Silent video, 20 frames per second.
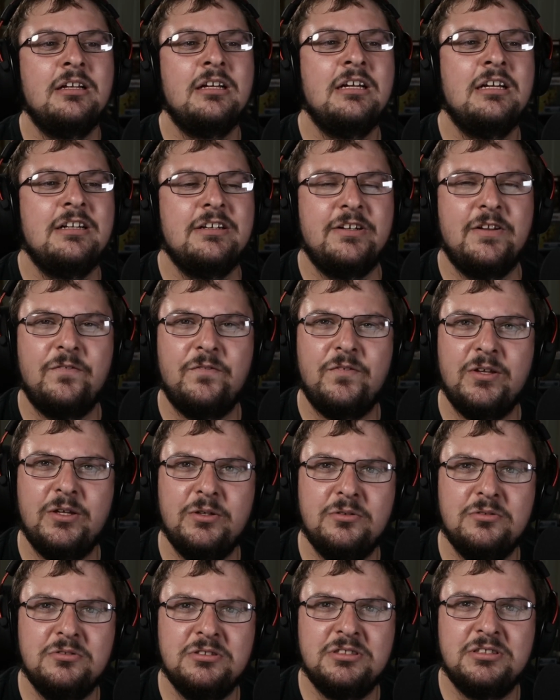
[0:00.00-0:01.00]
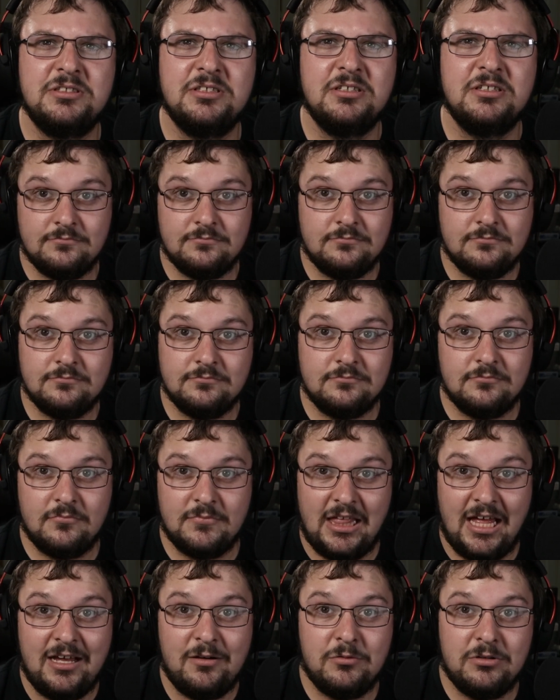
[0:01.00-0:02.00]
diffused.
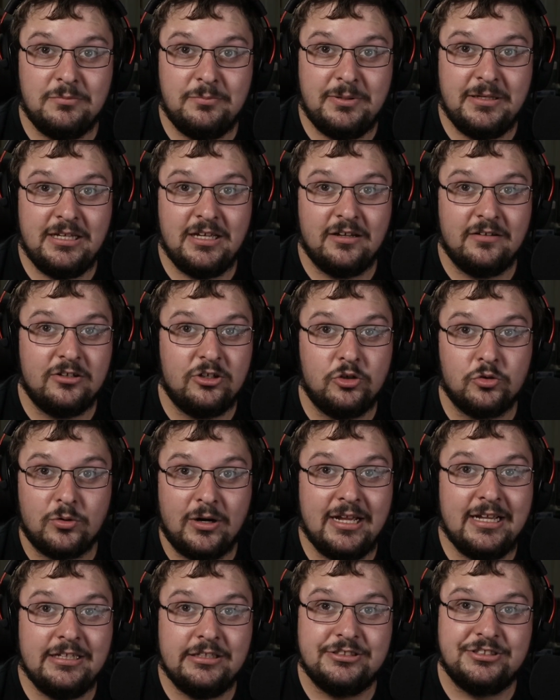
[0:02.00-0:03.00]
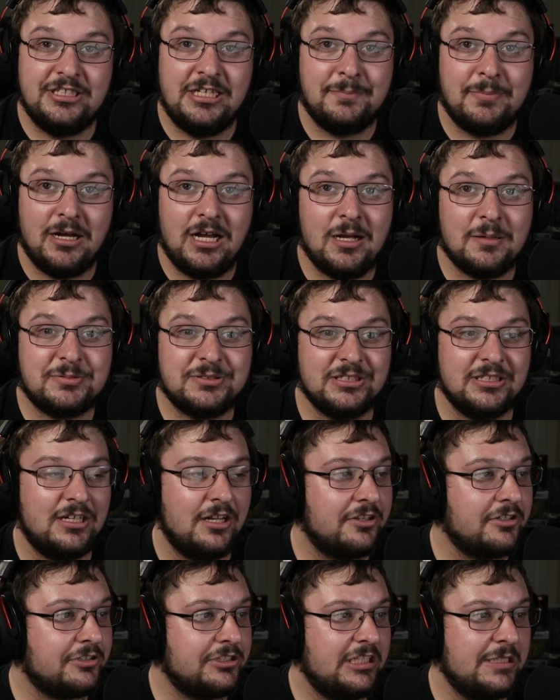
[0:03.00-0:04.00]
That would be a great cheap option. Another
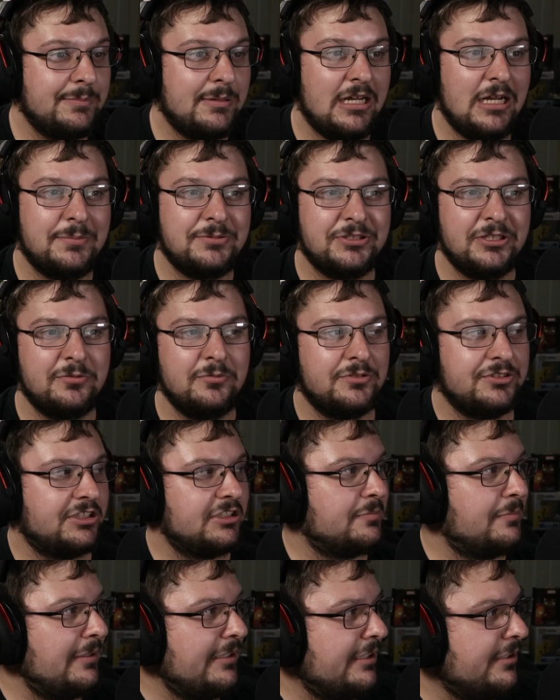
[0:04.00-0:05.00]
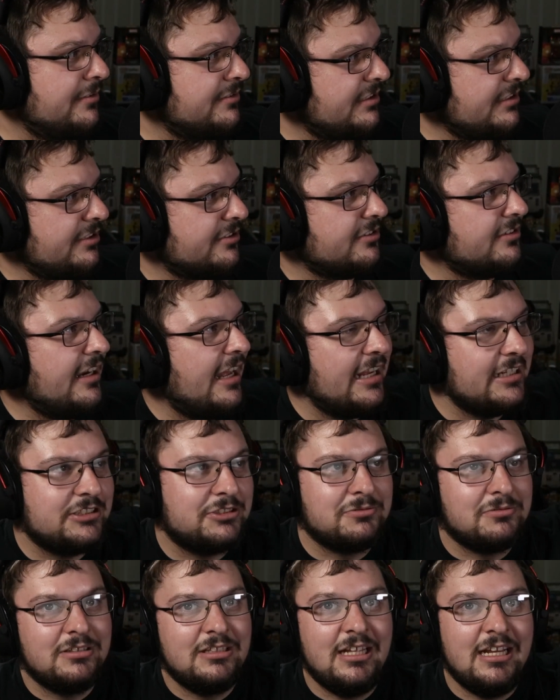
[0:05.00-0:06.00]
cheap option would just be using your
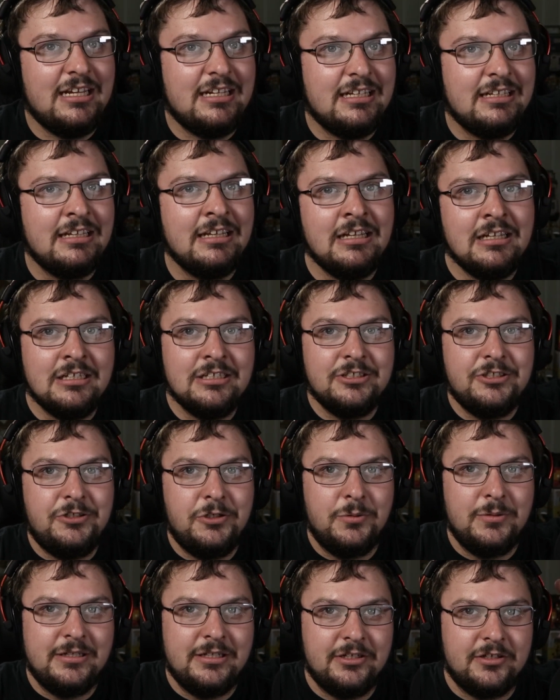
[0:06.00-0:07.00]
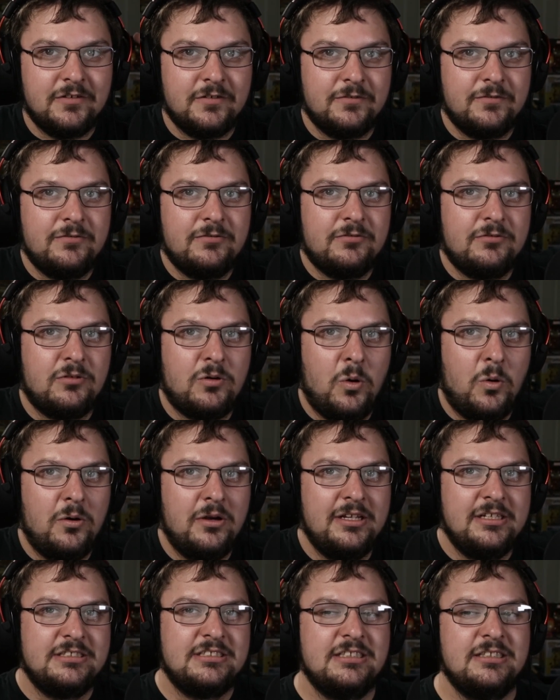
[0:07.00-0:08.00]
natural lighting, doing your
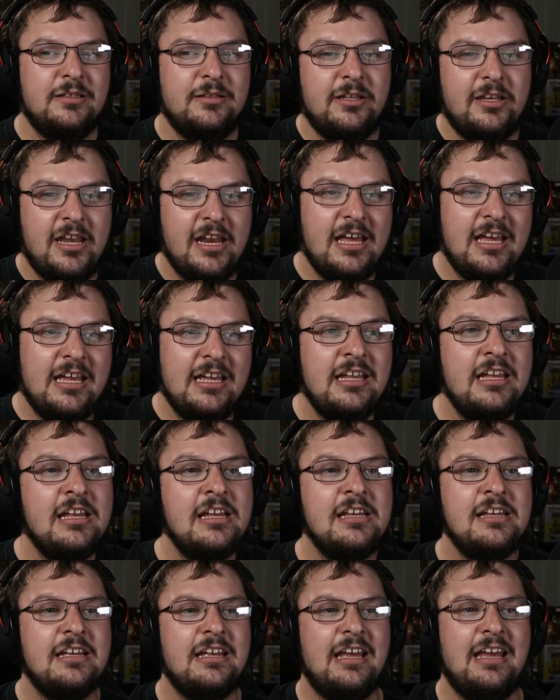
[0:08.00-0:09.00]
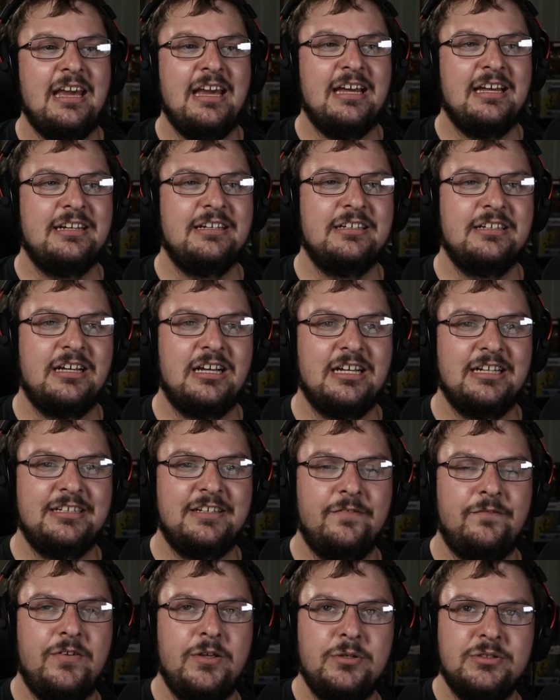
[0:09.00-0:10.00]
recordings in the day, and
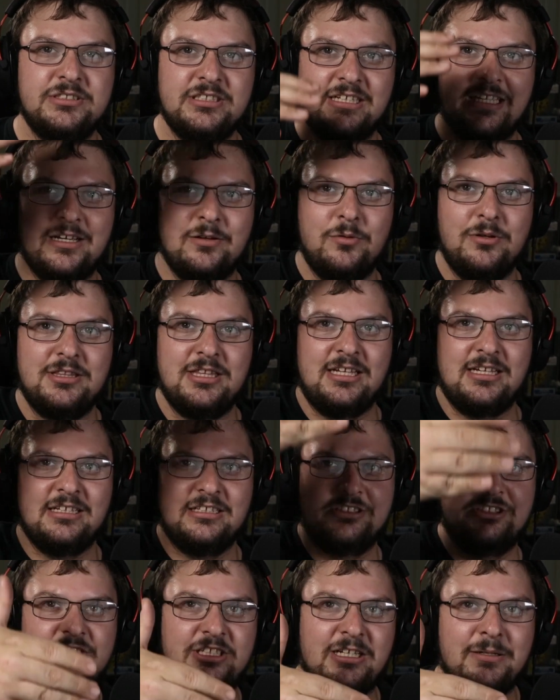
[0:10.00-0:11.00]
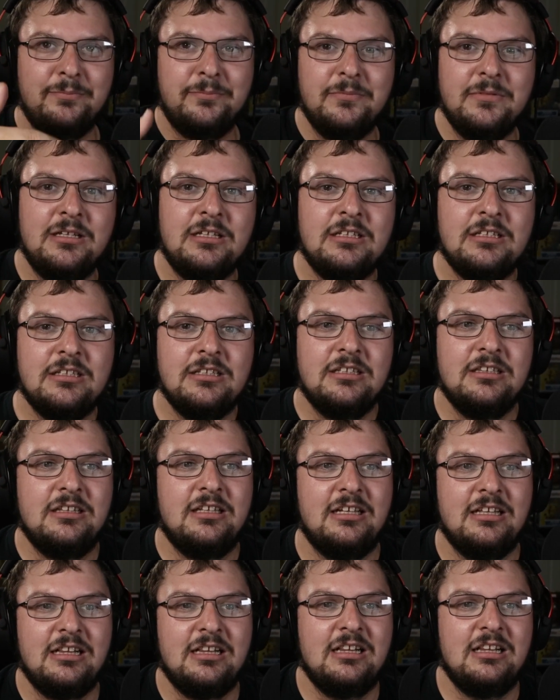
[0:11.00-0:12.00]
diffusing it with like a cheap
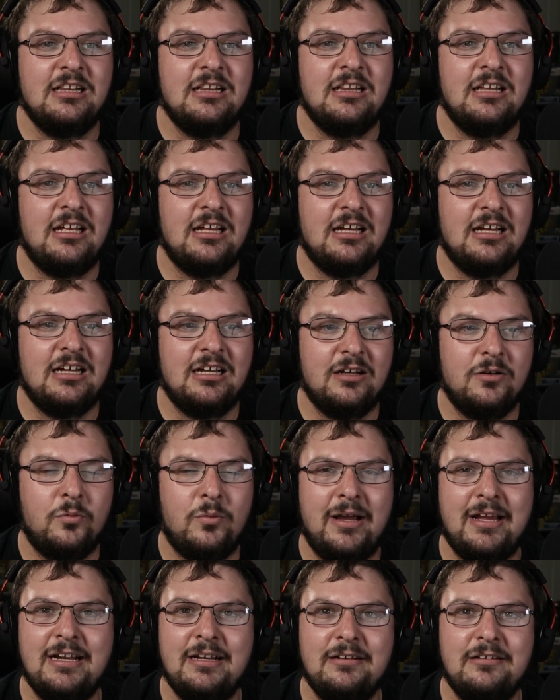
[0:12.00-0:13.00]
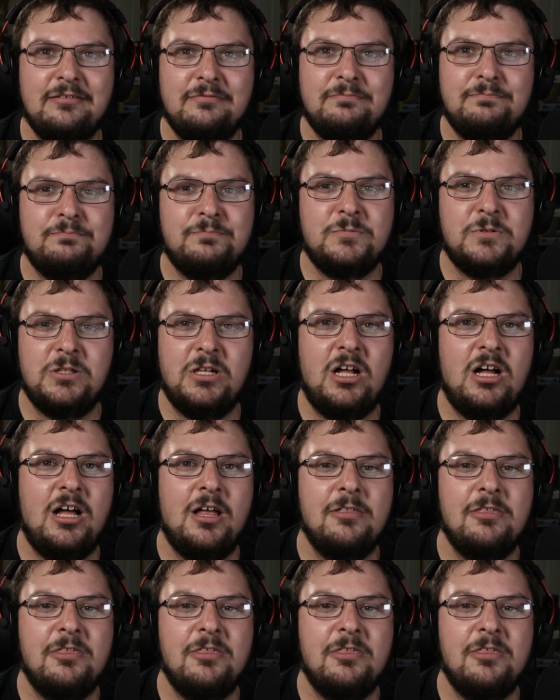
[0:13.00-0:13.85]
little white cloth.